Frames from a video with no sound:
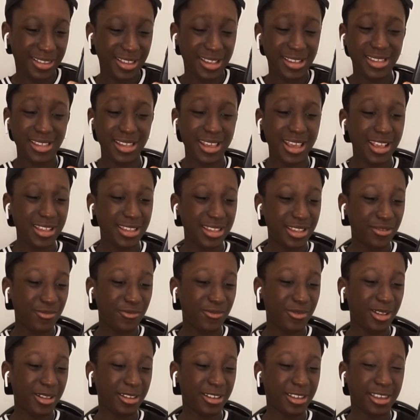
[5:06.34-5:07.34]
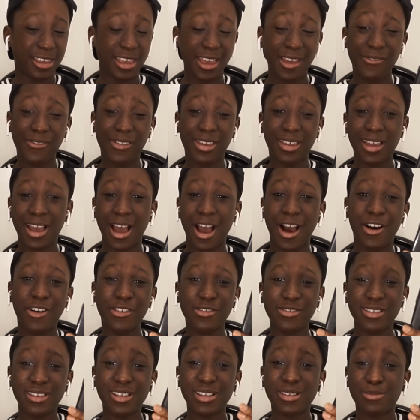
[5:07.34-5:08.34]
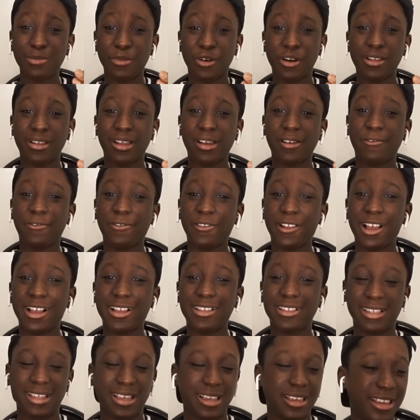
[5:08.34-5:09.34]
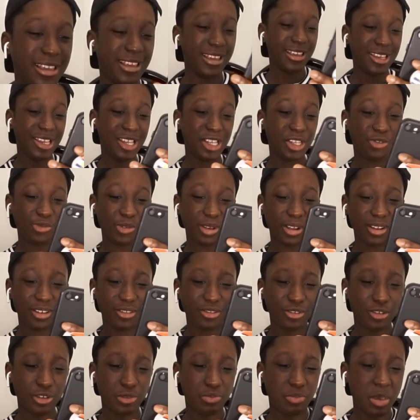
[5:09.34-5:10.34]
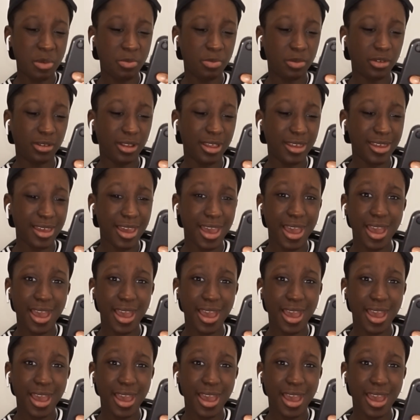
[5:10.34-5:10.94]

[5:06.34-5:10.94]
This isn't really giving out. This is more like flexing. He's treating those people like